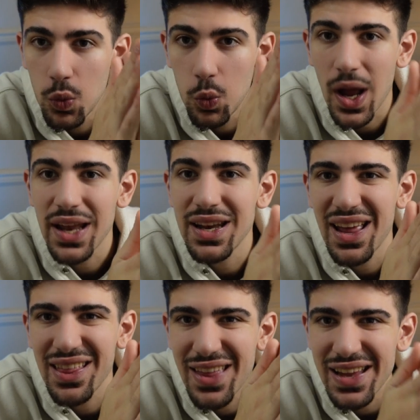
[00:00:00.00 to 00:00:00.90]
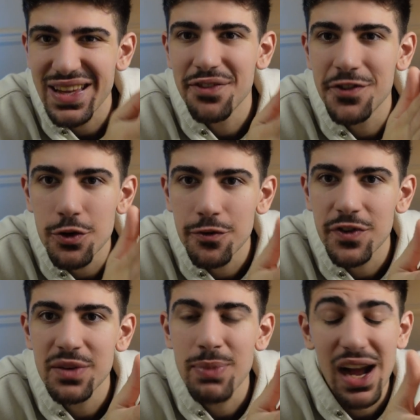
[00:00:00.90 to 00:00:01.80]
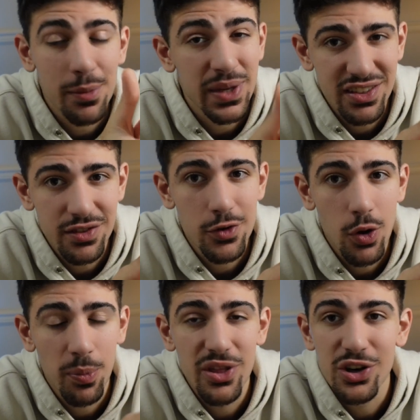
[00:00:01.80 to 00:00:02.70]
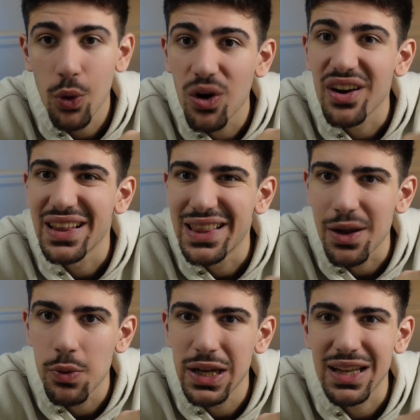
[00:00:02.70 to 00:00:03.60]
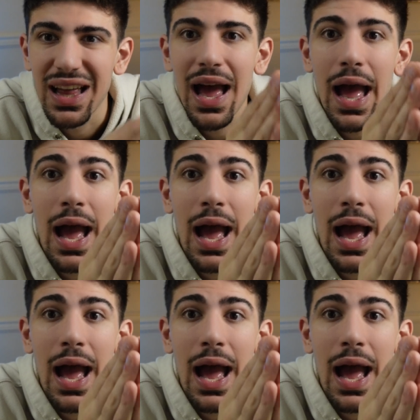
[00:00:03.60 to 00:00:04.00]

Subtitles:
When they give you feedback, because if you open the door, they will